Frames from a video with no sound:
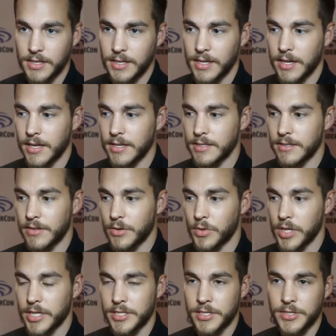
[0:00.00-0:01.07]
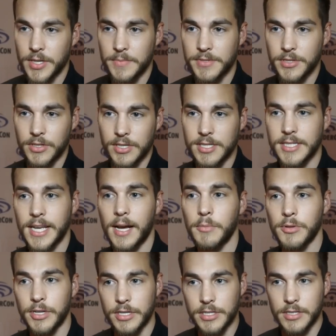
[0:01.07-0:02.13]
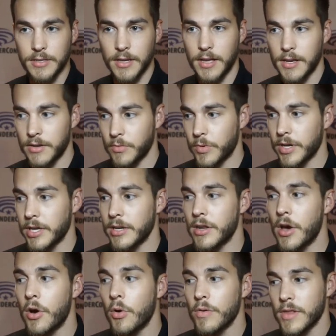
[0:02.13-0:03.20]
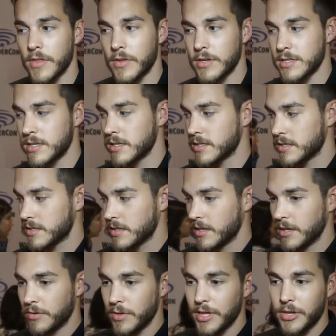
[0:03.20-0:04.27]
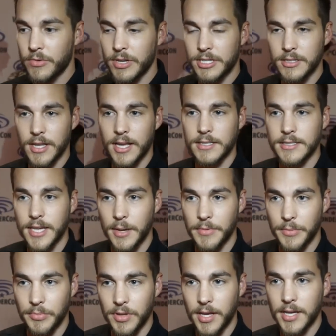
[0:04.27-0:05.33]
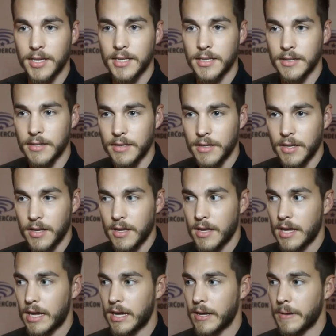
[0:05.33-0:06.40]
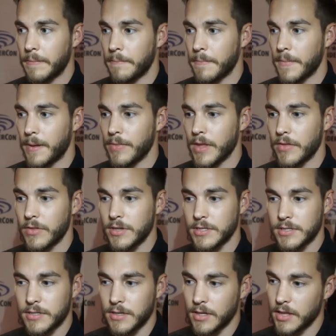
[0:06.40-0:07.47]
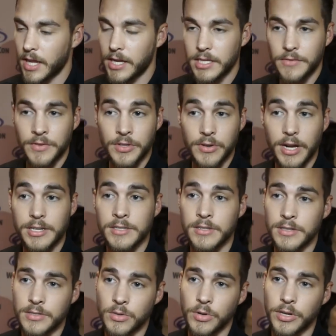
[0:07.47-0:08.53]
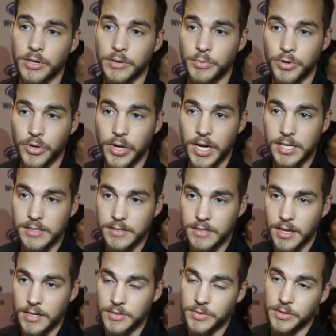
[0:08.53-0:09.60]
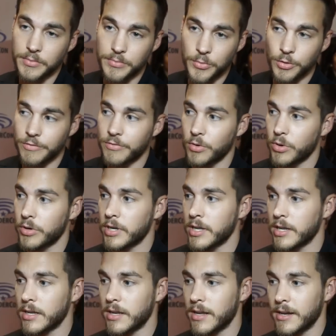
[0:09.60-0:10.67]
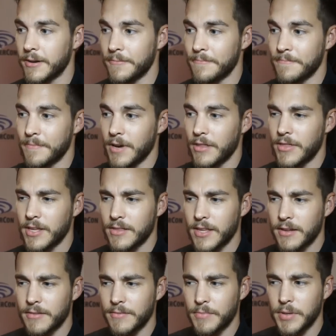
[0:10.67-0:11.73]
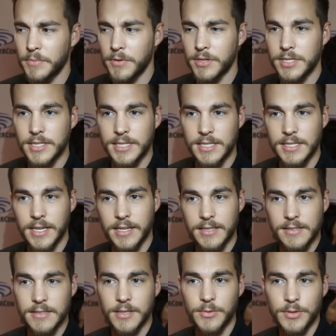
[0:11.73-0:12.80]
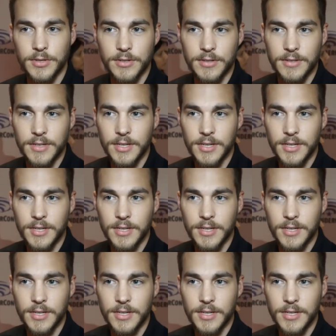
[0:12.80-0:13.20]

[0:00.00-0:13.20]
and the relationships are established, and we know that there's this really rich landscape to play in. Um, and that there's a lot of different directions the story could progress as we move forward. And um, I think that people are just excited to see where